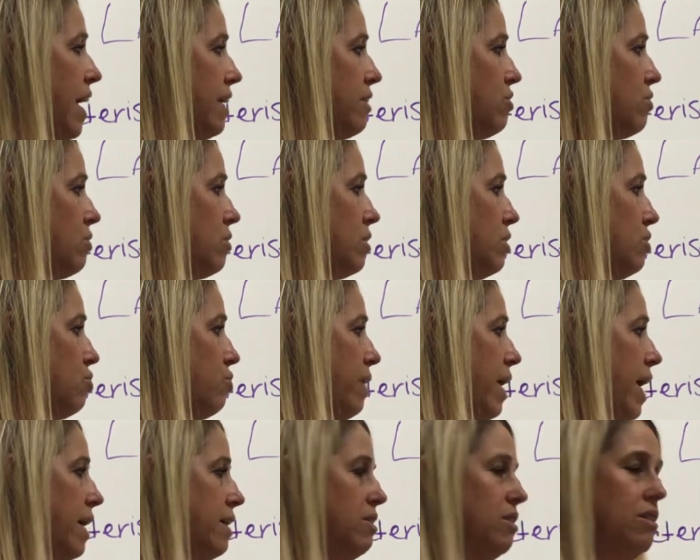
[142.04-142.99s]
actual
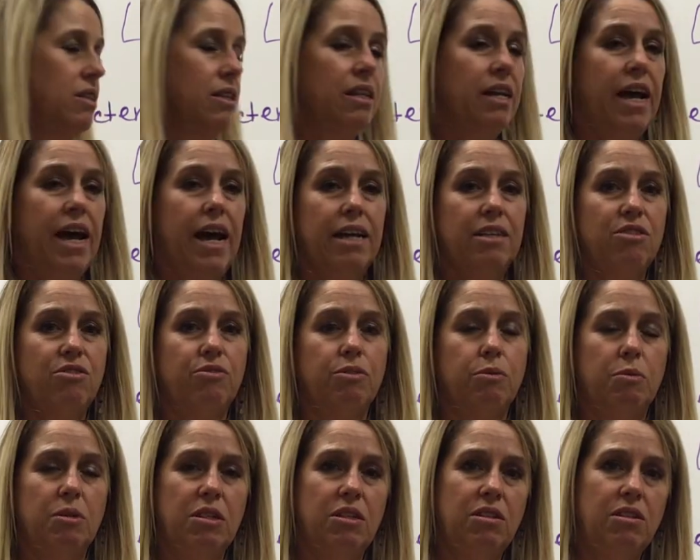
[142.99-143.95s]
contraction last
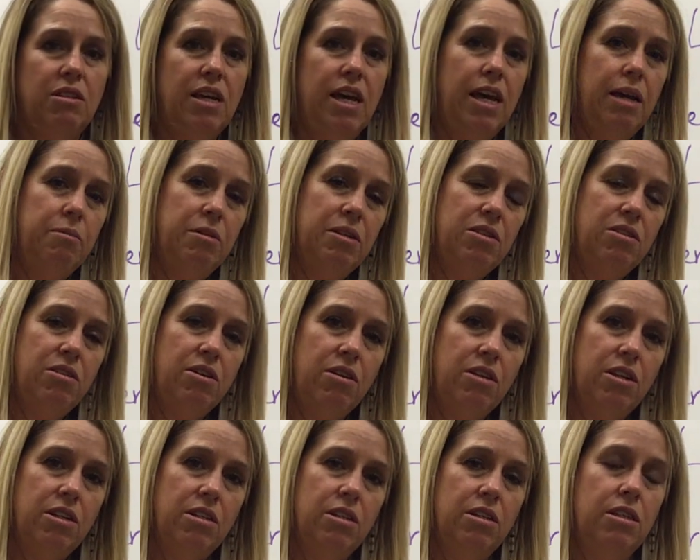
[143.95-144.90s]
from the time it
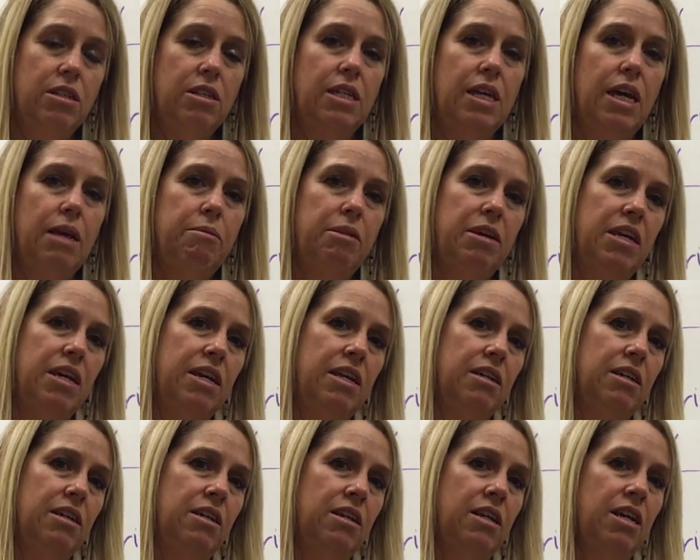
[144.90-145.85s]
started to the time it
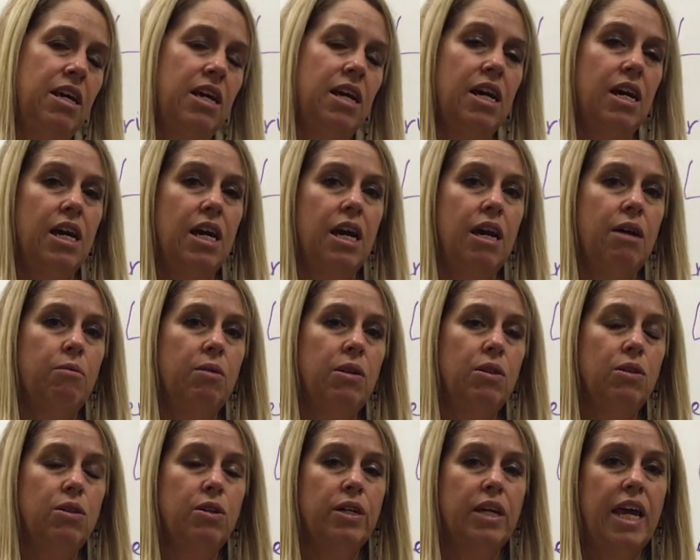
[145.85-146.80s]
ended, and we
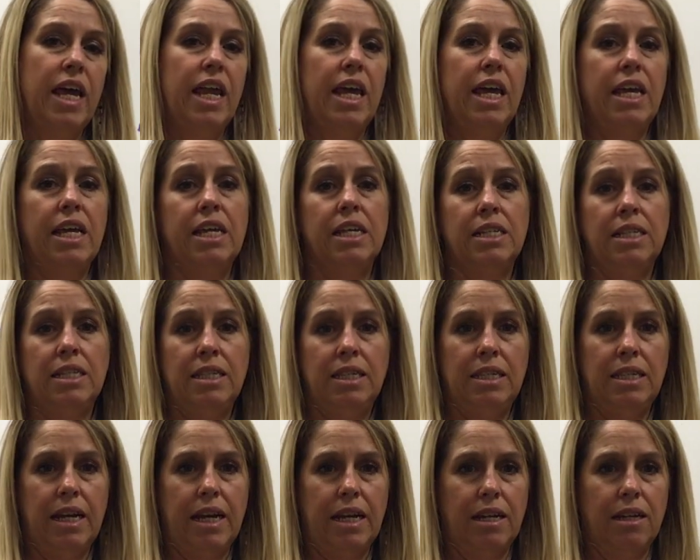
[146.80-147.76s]
look at it in
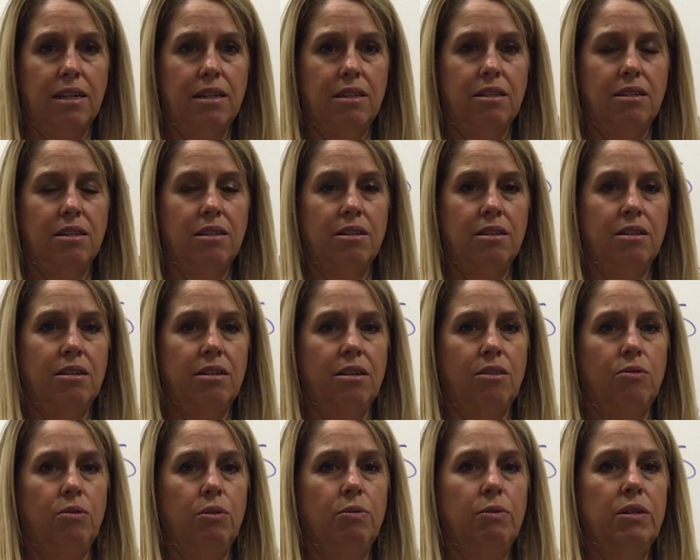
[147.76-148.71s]
seconds. And so
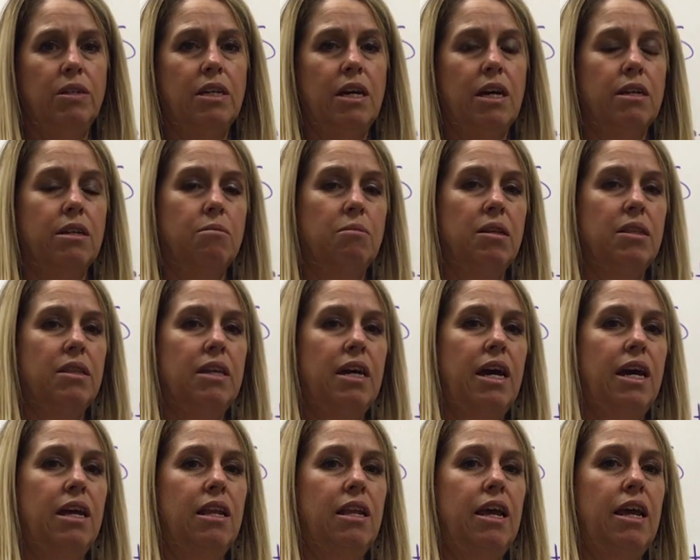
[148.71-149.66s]
we would document
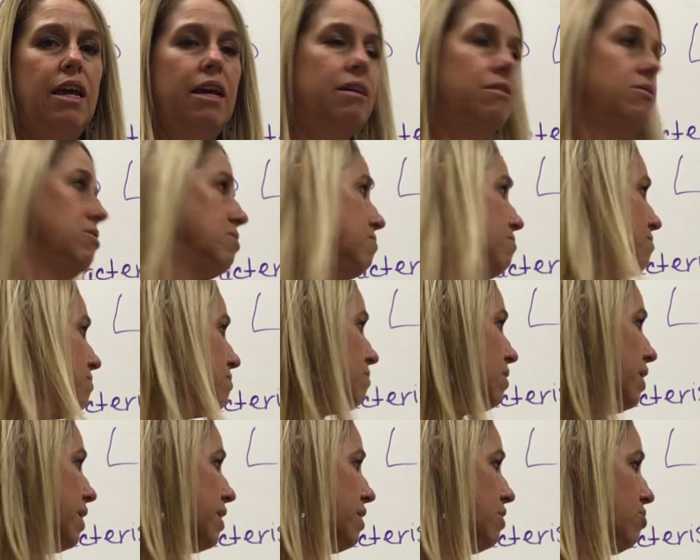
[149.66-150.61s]
that as
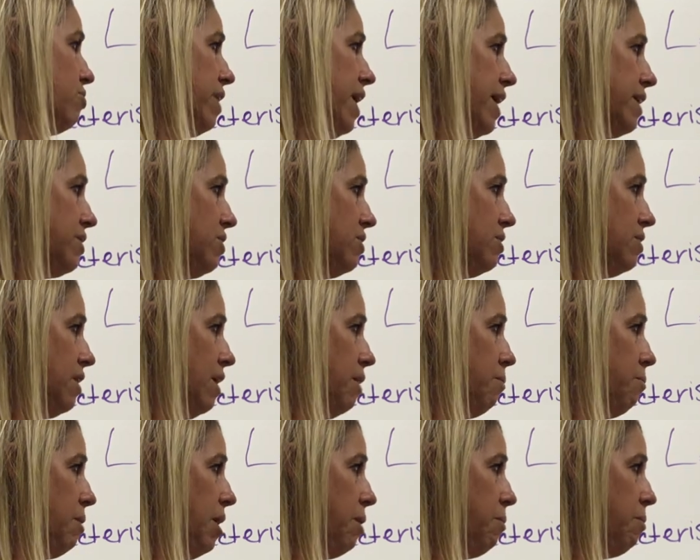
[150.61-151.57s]
a contraction
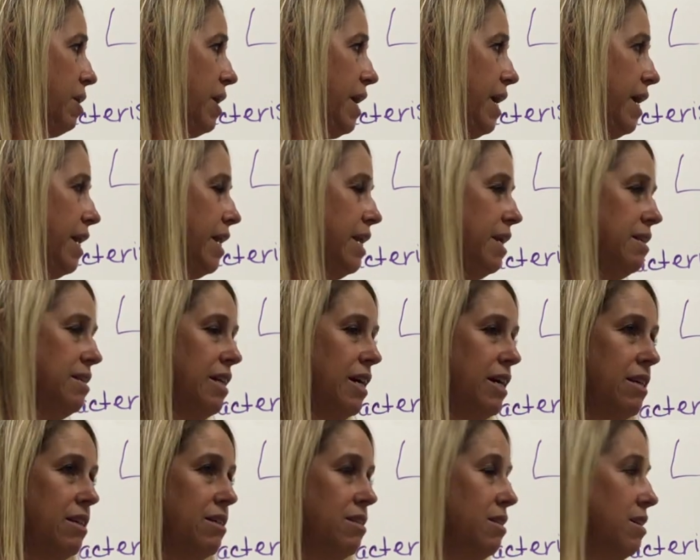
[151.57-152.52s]
that may be 80
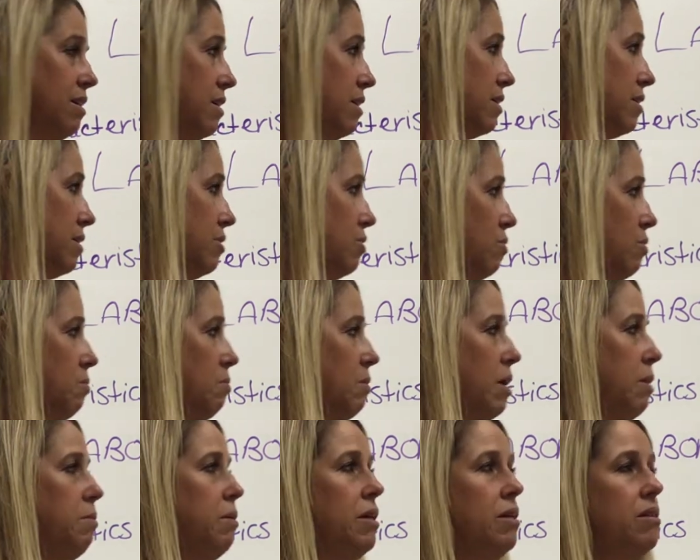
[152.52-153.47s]
seconds long. This one
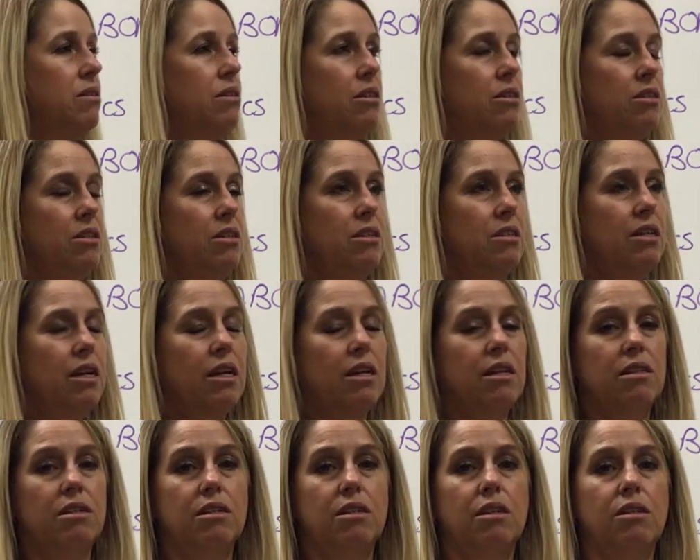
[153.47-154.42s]
might be 60
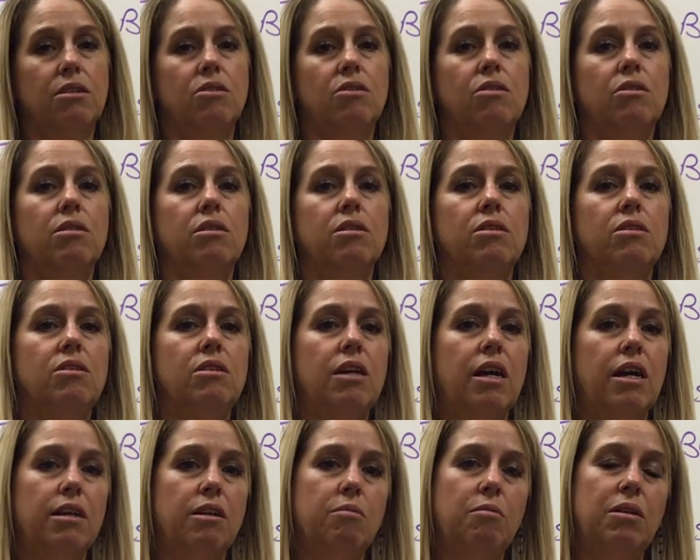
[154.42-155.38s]
seconds long, so it gets
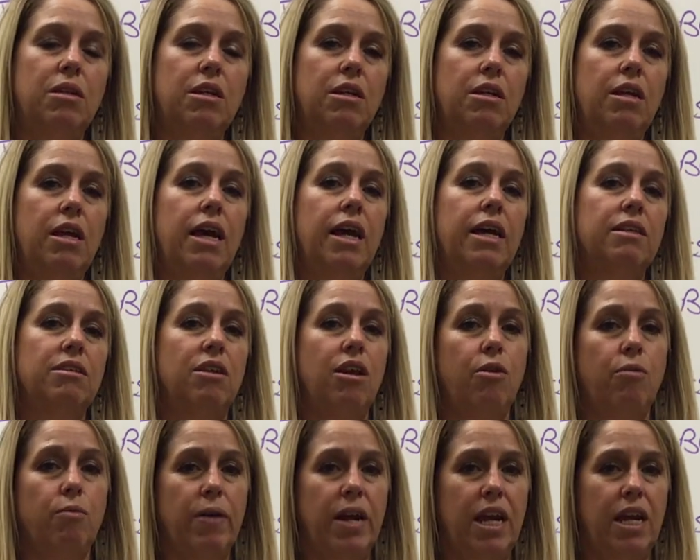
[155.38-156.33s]
documented as a
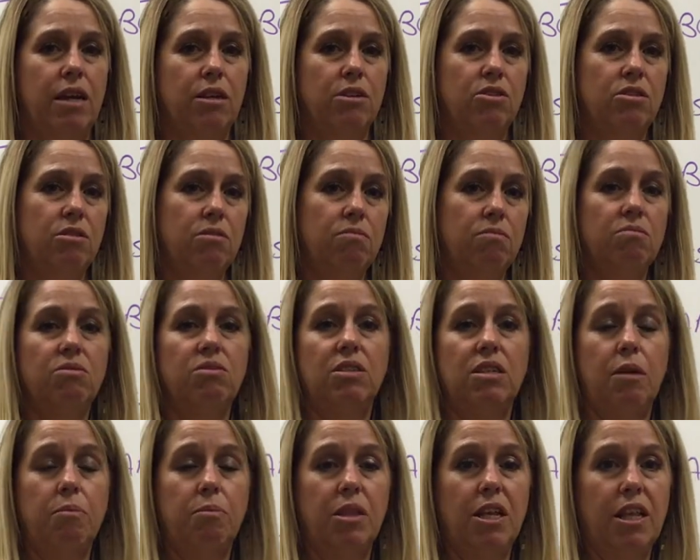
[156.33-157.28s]
range,
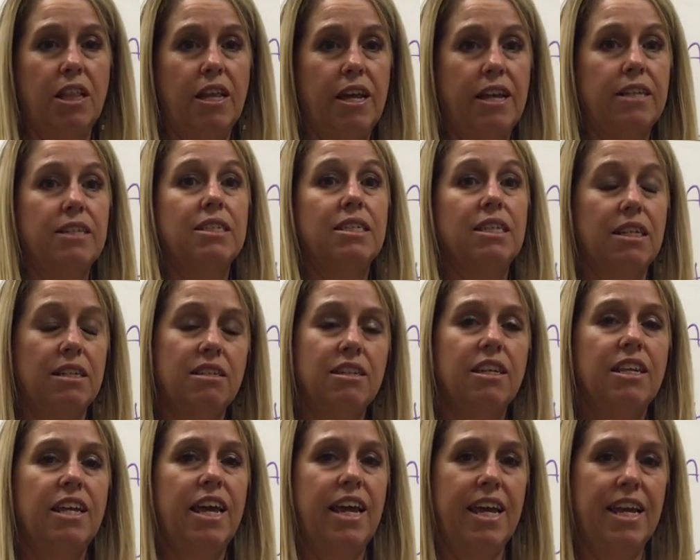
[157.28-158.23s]
something like 60
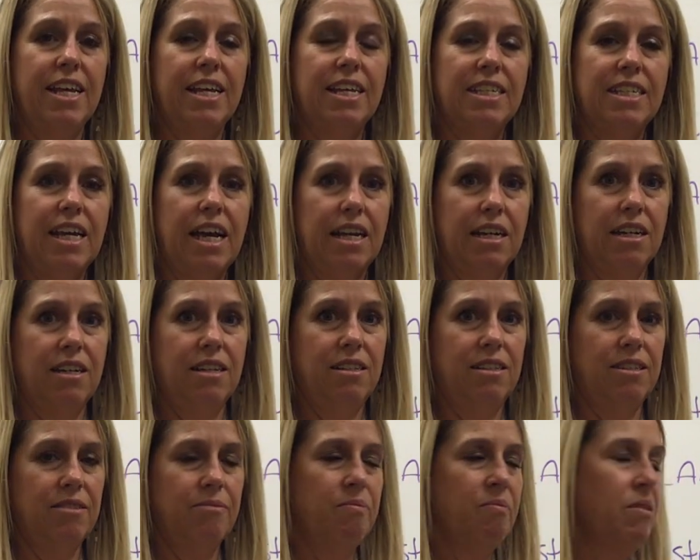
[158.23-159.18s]
to 80
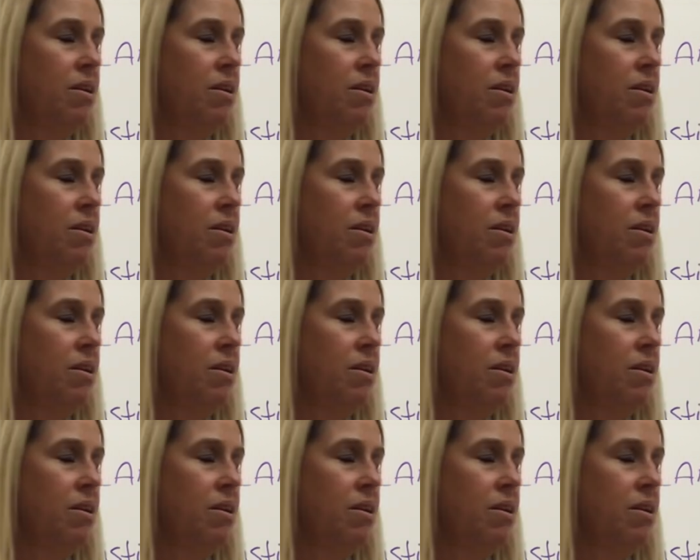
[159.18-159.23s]
seconds.